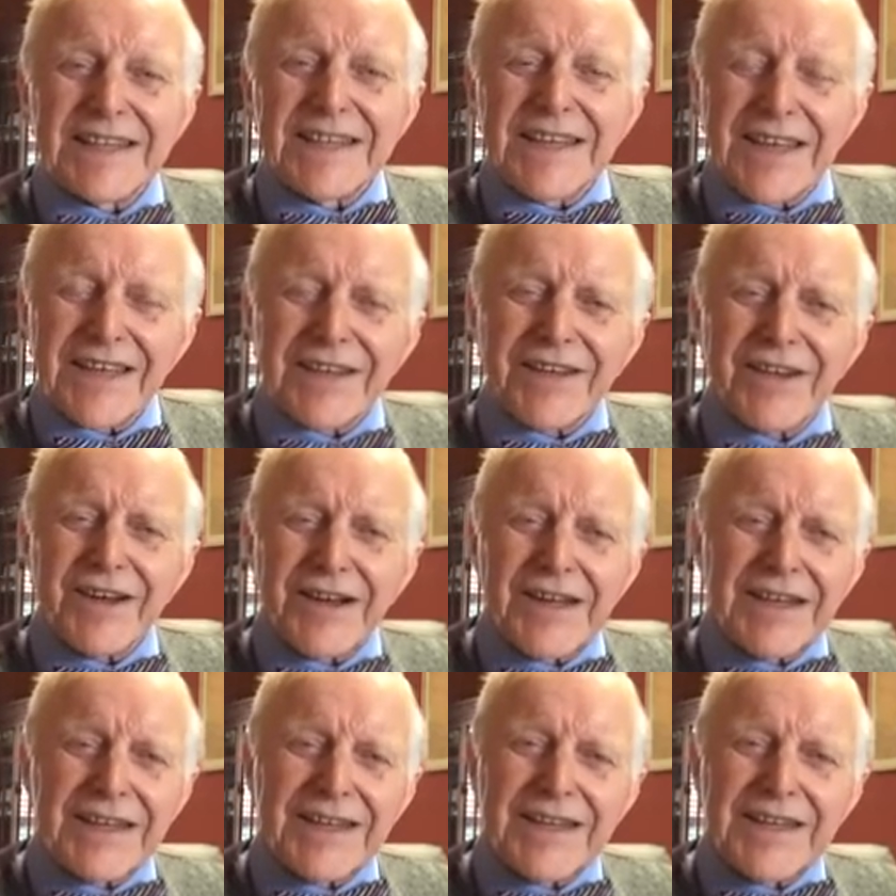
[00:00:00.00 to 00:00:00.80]
The other
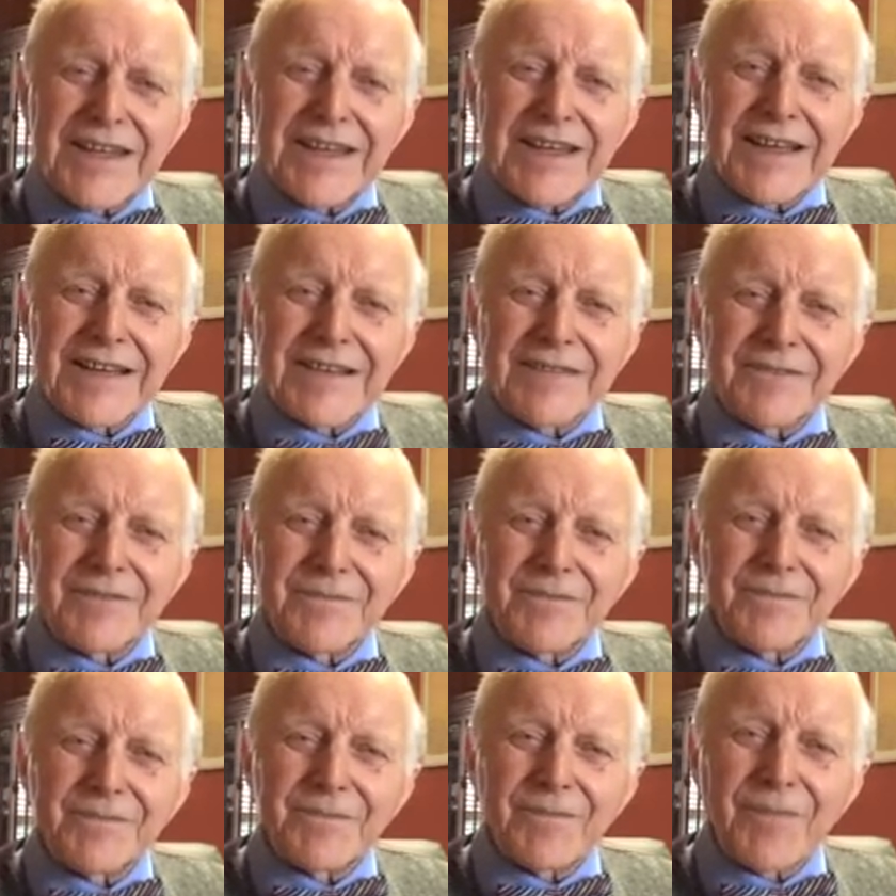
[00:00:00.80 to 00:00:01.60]
idea
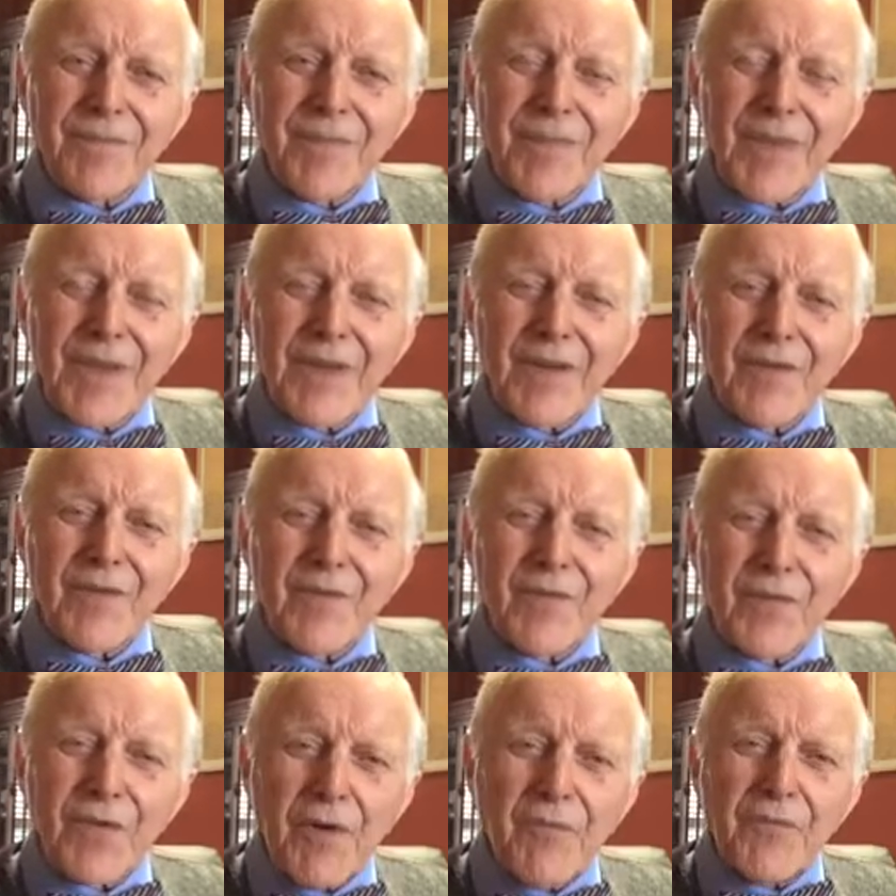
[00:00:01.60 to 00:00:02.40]

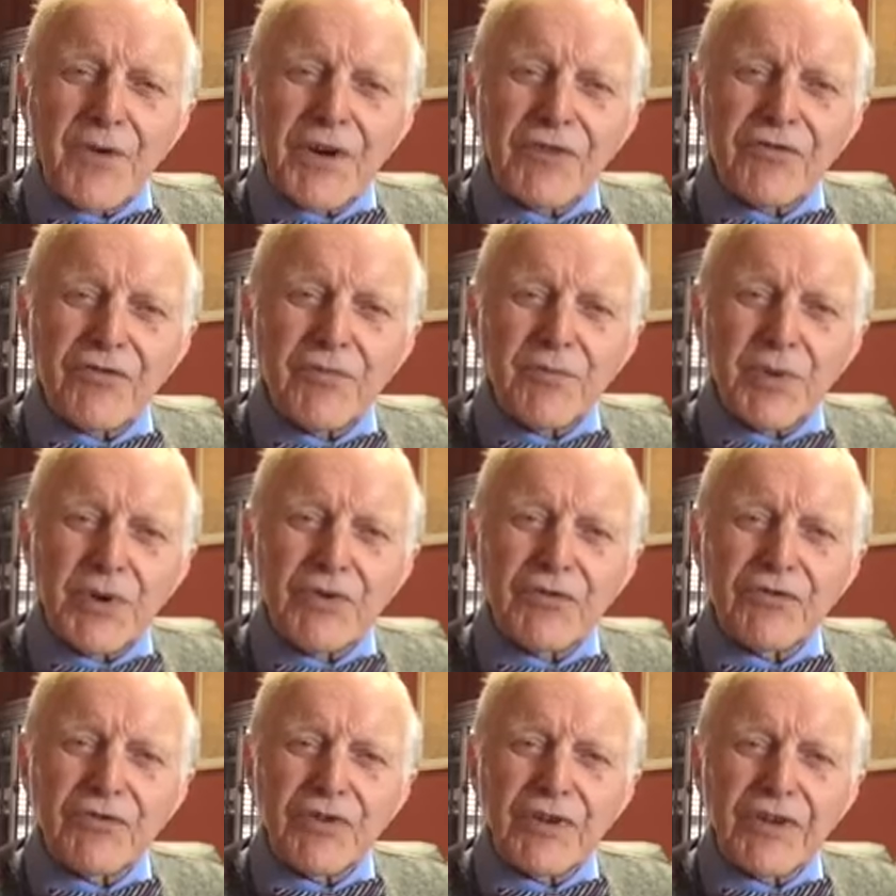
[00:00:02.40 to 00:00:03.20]
from
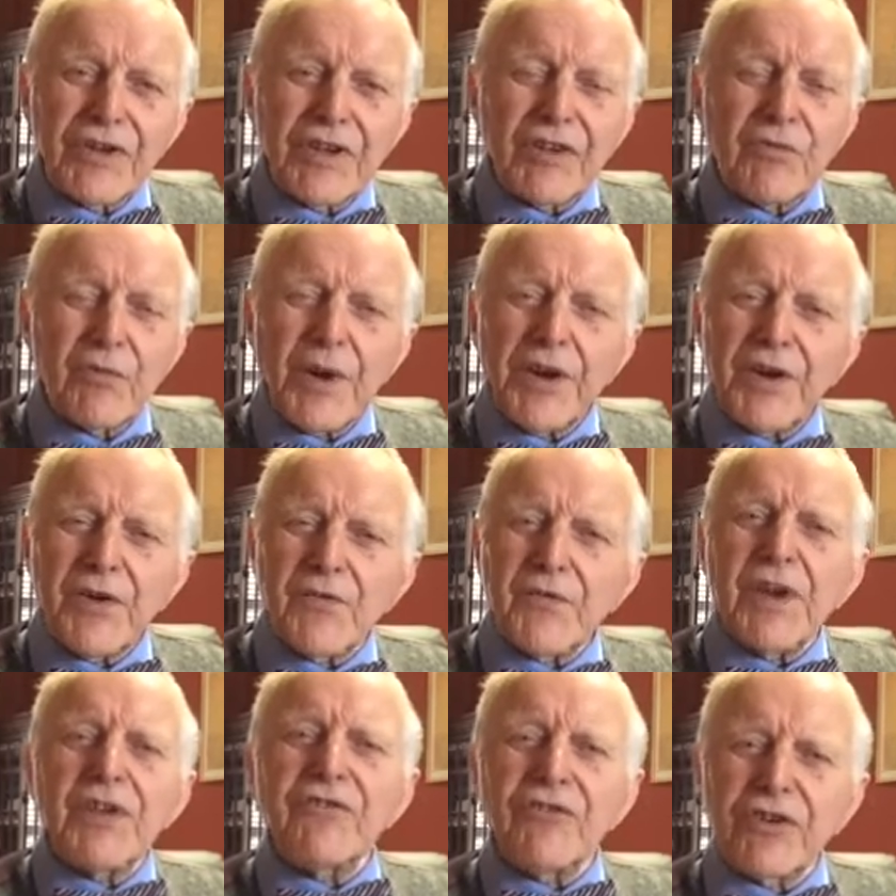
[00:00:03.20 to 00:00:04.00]
retribution is one
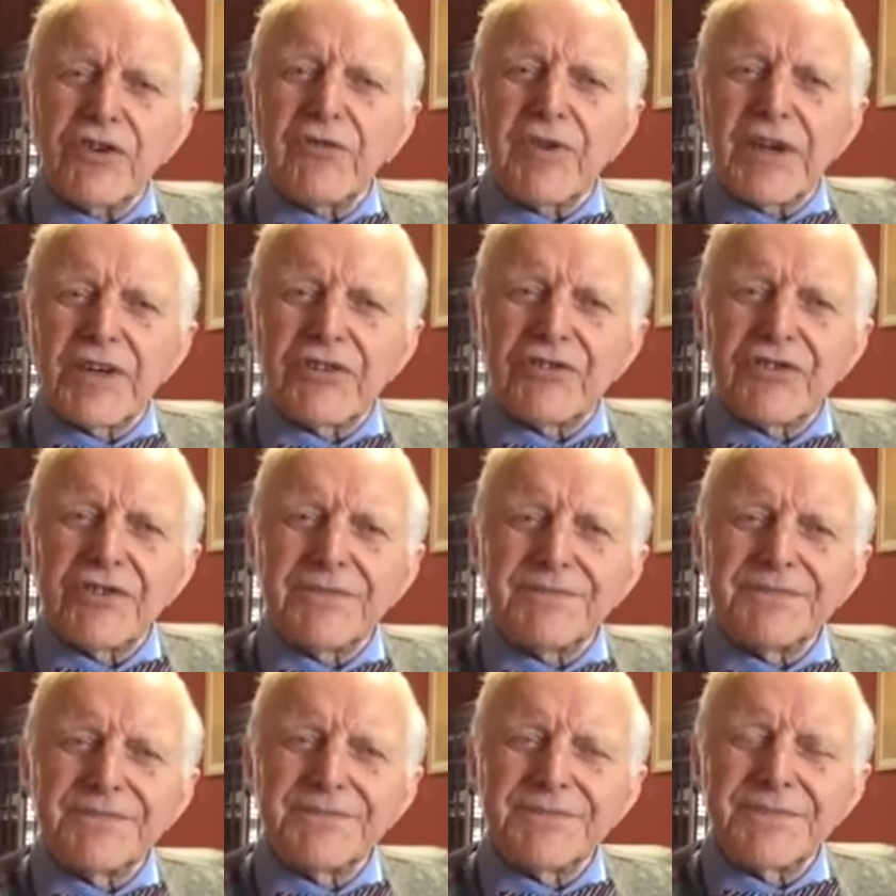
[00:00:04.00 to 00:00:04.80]
of
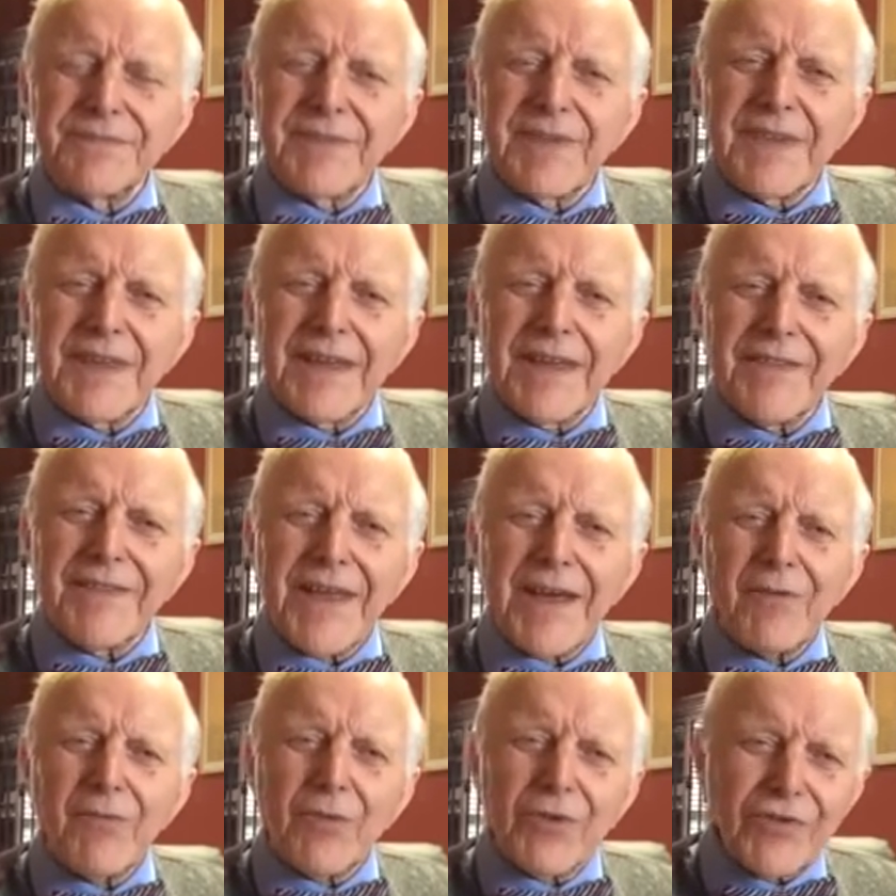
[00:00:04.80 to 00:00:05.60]
restoration. And
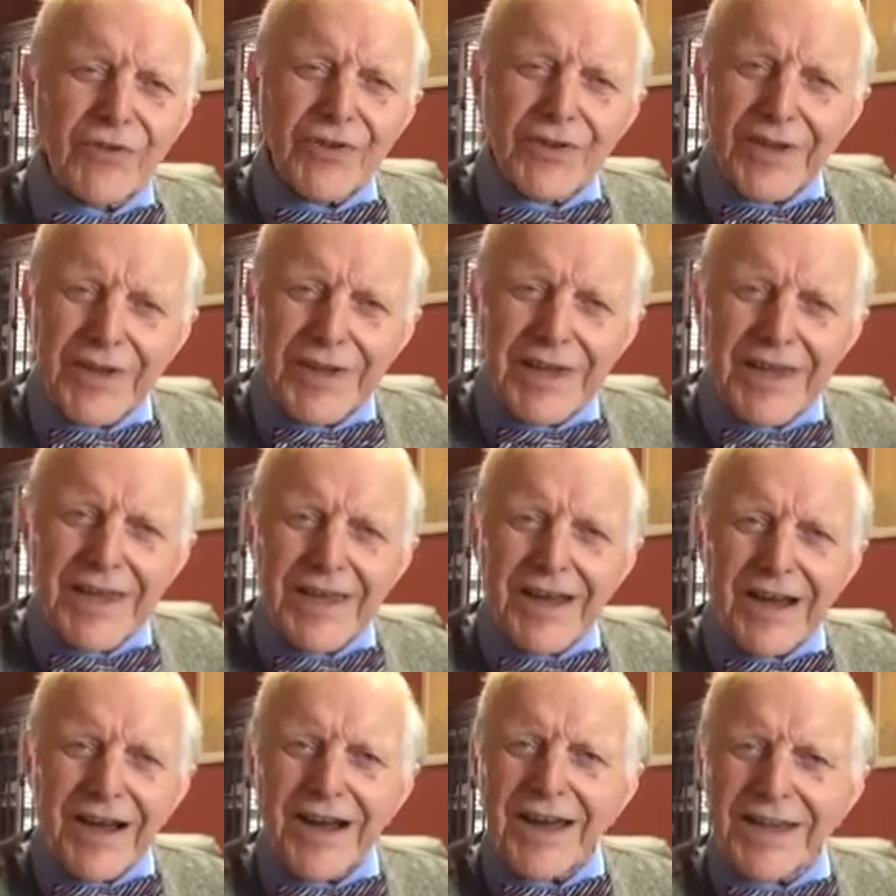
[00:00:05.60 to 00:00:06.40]
that was the
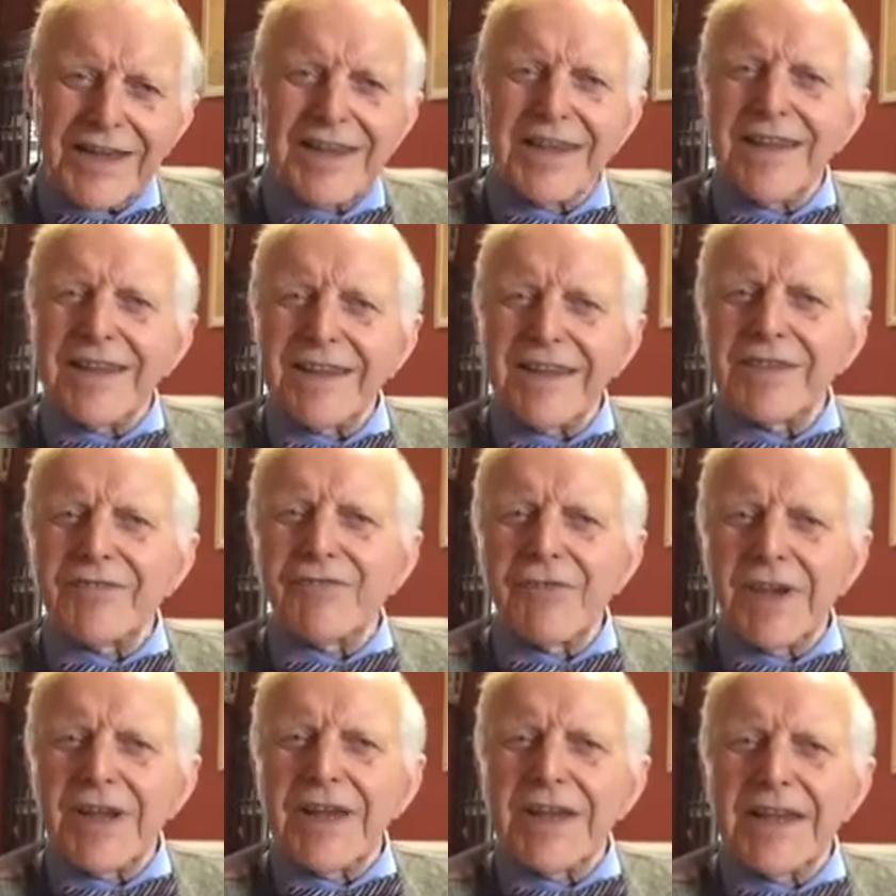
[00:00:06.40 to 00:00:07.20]
idea that
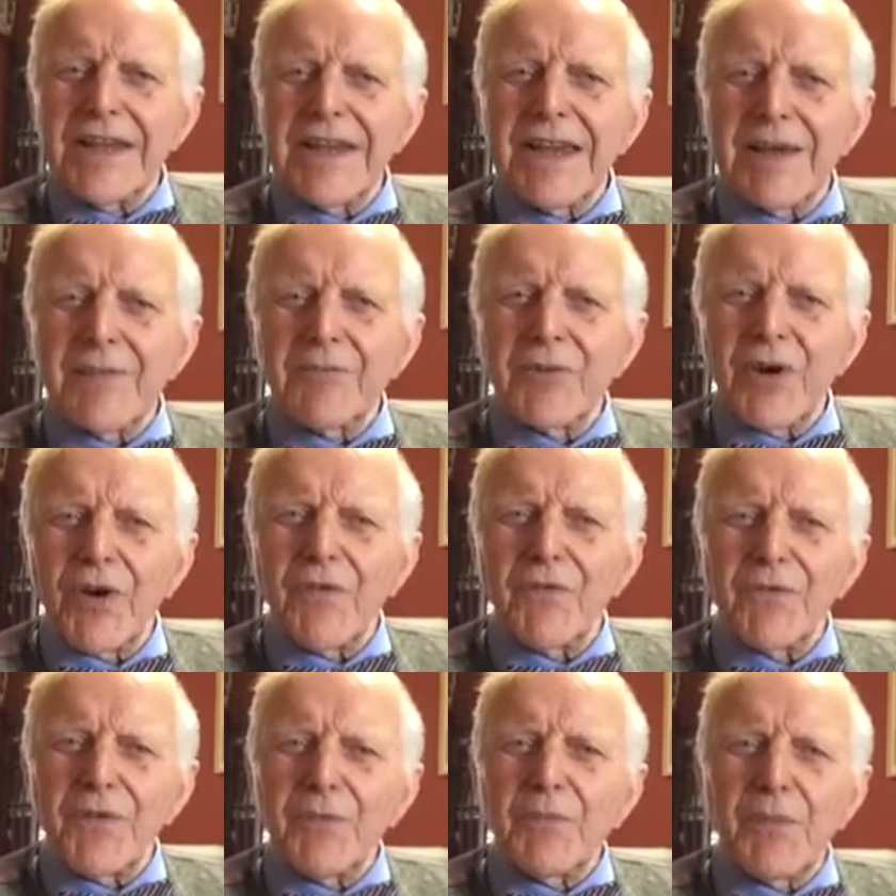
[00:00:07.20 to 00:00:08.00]
really leapt
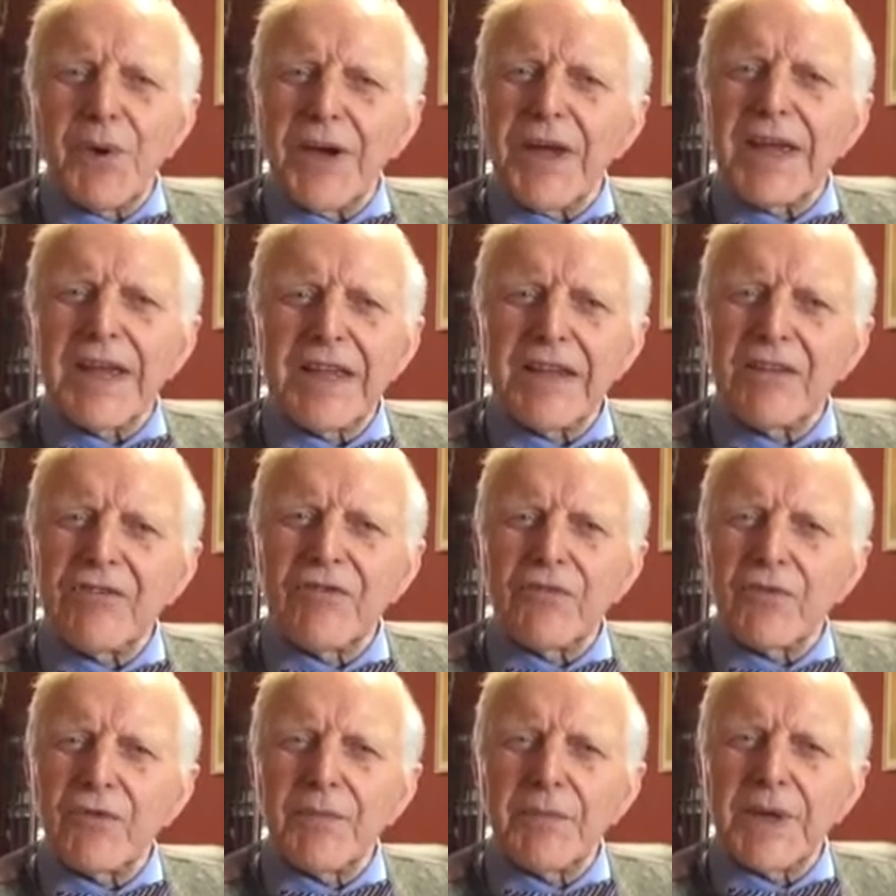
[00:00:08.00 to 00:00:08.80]
off the
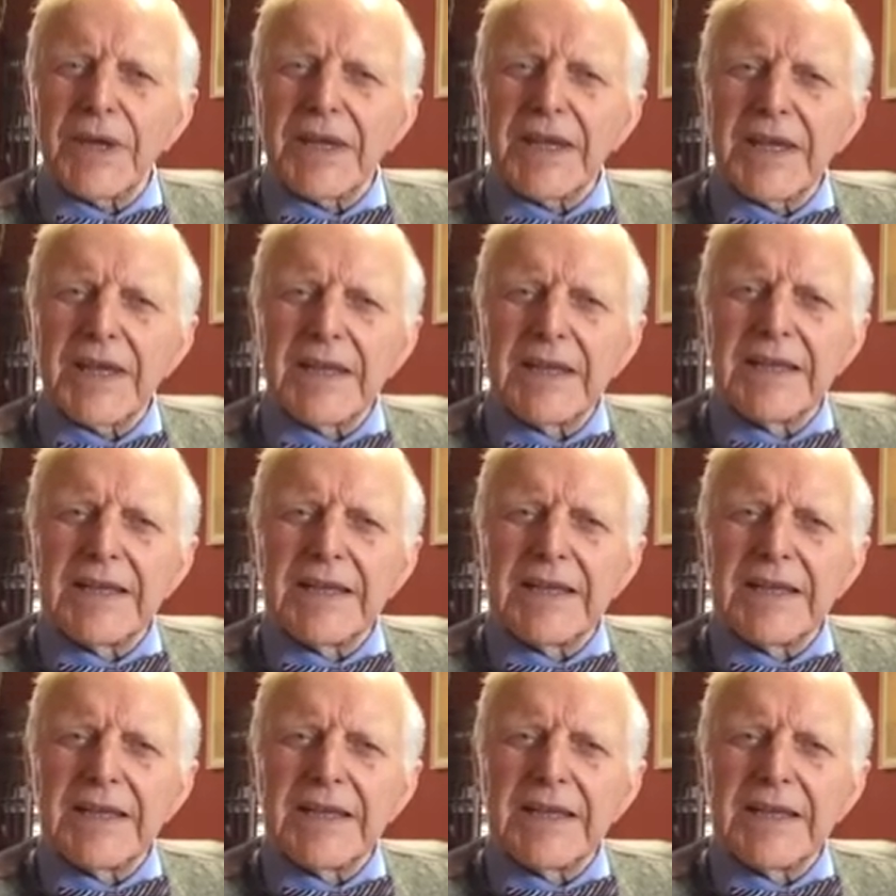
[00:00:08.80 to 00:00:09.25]
page for me.